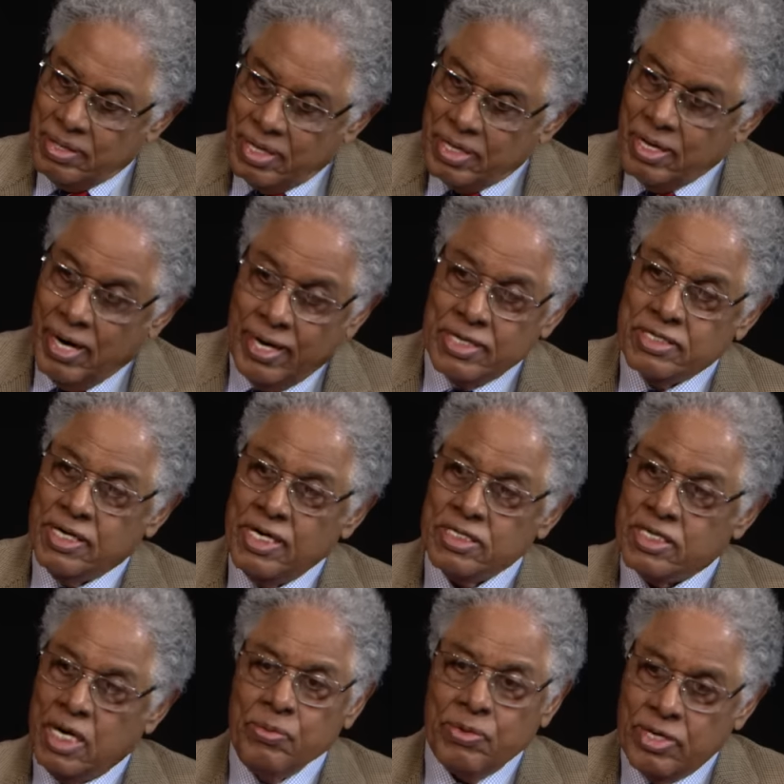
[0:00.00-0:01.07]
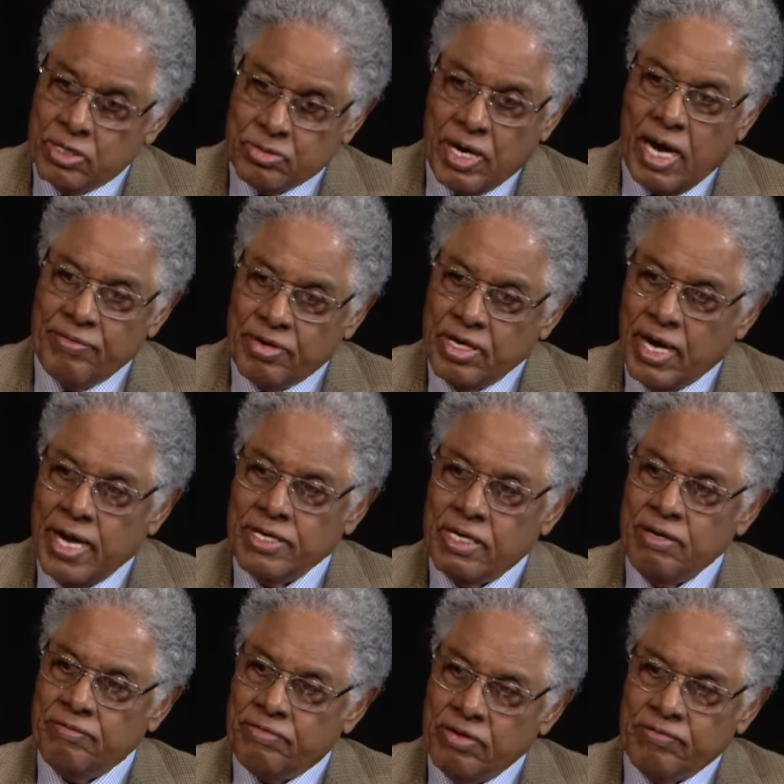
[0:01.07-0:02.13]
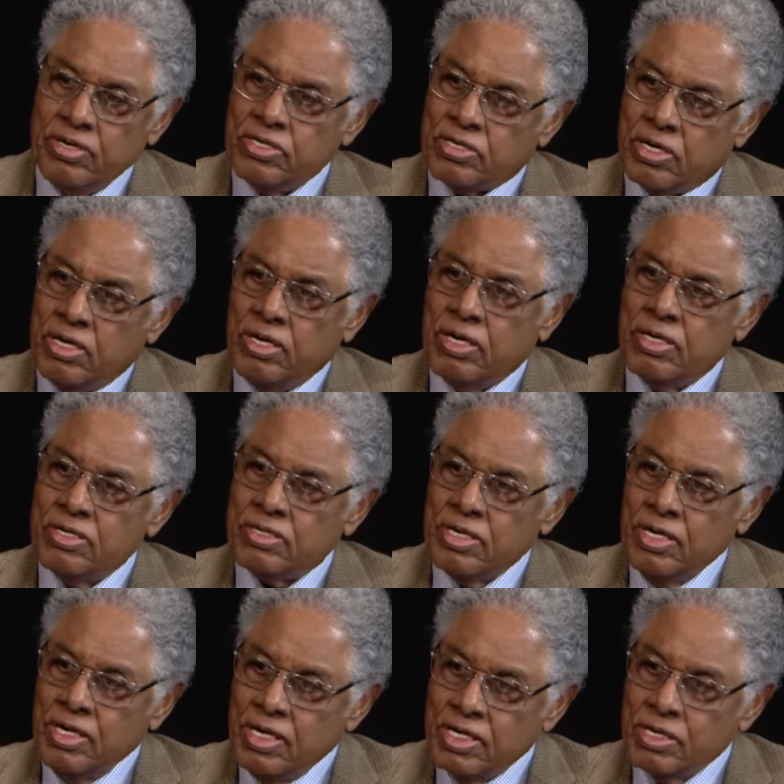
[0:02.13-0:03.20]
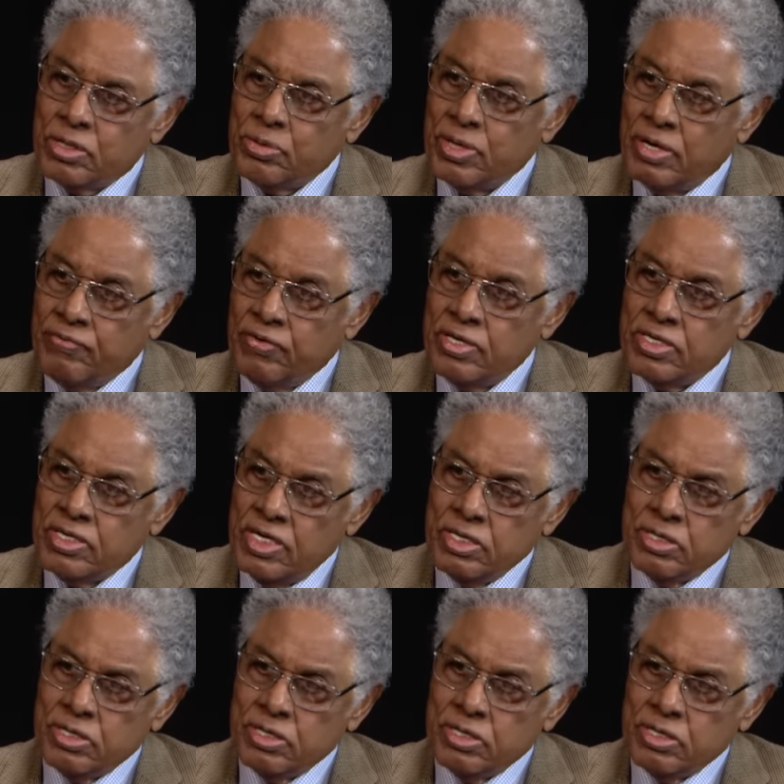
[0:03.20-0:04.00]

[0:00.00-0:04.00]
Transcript: in, in the United States, they weren't driving 1950s cars in the 21st